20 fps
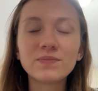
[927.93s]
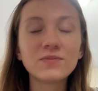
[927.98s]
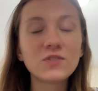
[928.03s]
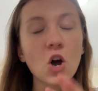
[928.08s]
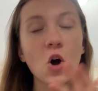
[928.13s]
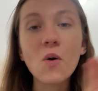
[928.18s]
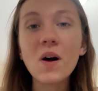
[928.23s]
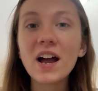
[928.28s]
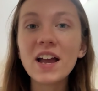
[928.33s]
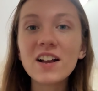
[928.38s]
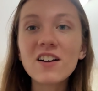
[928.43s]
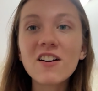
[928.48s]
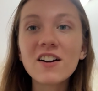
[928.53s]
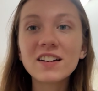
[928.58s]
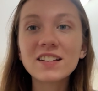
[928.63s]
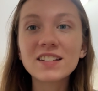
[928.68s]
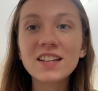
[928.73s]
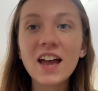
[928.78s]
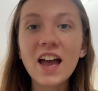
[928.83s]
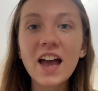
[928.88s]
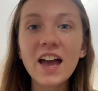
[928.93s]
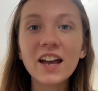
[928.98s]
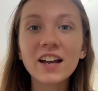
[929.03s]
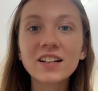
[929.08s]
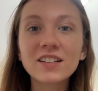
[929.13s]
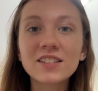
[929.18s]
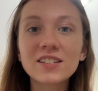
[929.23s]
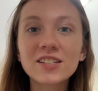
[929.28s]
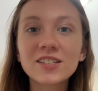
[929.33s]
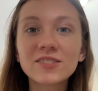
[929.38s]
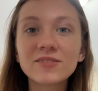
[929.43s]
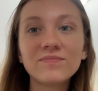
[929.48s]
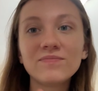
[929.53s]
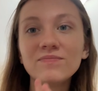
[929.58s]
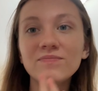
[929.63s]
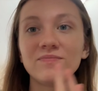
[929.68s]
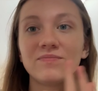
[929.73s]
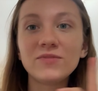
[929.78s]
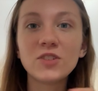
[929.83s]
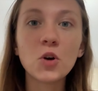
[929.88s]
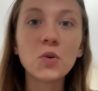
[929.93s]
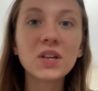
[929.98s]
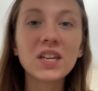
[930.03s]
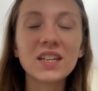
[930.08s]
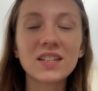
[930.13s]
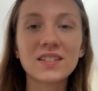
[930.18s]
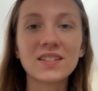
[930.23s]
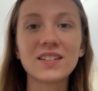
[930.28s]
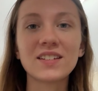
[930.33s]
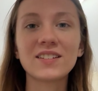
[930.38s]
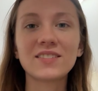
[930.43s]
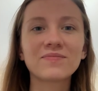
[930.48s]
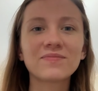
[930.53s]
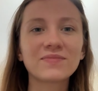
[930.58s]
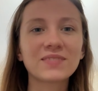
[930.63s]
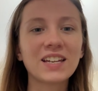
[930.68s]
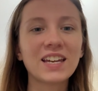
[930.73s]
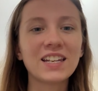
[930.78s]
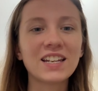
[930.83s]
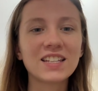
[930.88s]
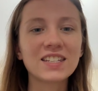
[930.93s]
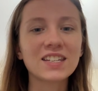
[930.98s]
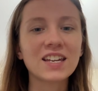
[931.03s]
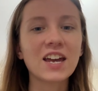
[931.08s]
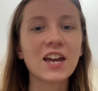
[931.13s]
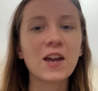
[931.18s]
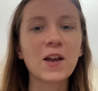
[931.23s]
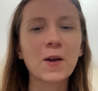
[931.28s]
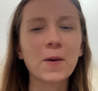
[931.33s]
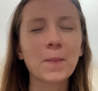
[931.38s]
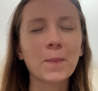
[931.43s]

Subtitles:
no eye contact, no kissing, and it's like,